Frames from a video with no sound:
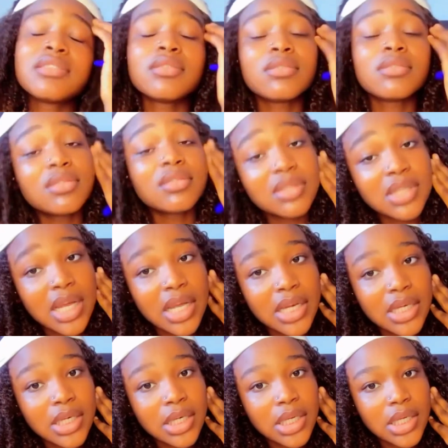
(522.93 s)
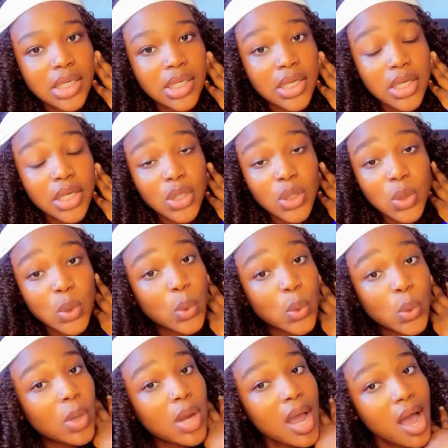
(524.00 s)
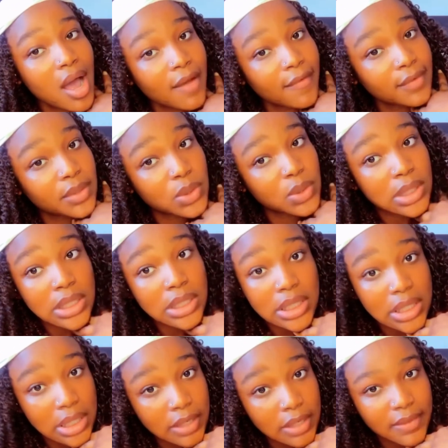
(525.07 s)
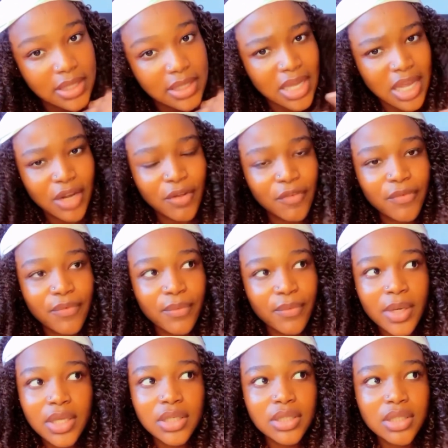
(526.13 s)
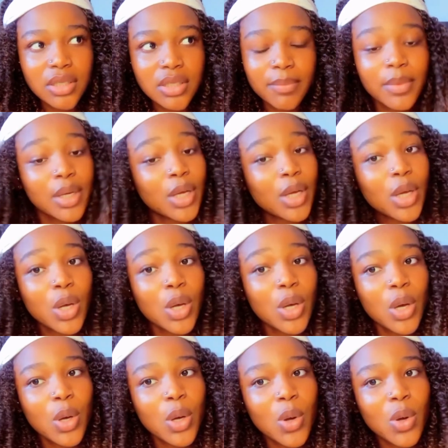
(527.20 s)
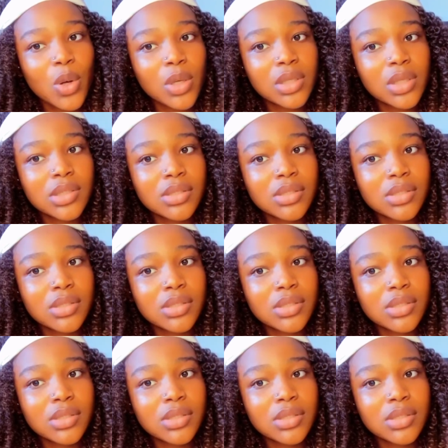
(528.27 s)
Then you have to leave this kind of relationship, cause